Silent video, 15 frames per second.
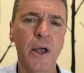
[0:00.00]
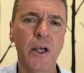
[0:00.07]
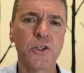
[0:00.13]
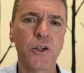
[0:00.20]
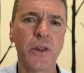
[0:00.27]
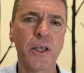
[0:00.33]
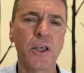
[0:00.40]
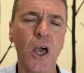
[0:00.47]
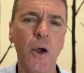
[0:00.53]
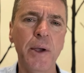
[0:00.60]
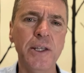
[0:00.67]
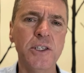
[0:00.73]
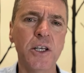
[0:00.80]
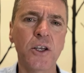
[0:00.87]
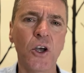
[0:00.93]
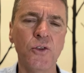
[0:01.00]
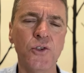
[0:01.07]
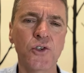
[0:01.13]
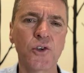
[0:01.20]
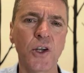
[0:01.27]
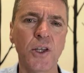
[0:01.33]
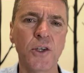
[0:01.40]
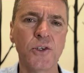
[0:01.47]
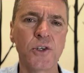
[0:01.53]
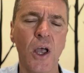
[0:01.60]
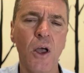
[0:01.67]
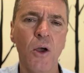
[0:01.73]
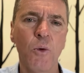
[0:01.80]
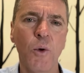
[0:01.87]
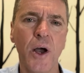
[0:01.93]
So they're going to countries
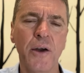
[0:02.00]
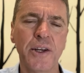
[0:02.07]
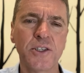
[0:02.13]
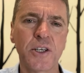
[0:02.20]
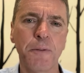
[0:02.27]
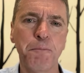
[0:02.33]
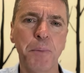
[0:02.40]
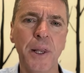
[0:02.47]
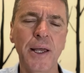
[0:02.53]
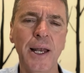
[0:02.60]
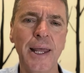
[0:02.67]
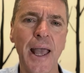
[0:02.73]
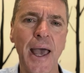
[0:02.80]
where it's completely